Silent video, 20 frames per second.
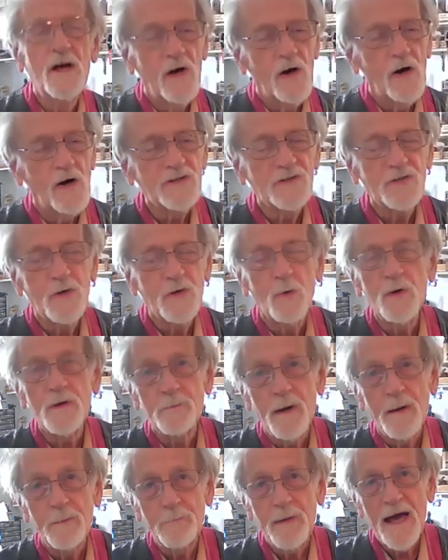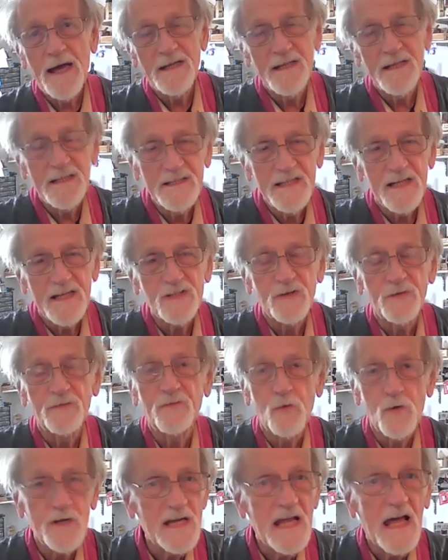Also, with my patented
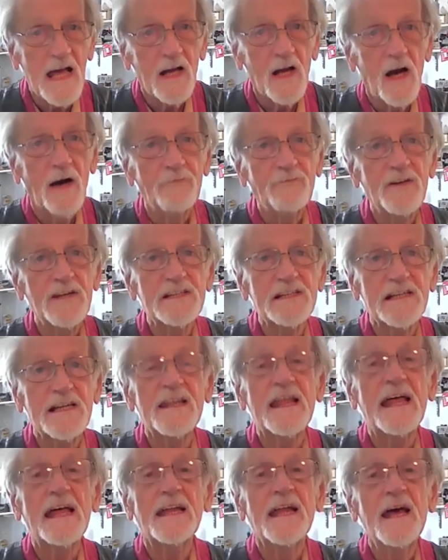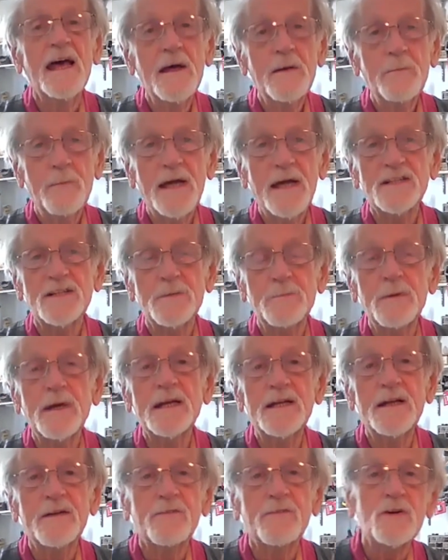tension-free neck, obviously that makes a
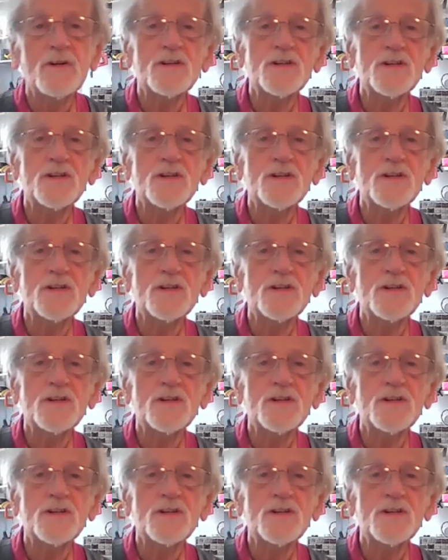big difference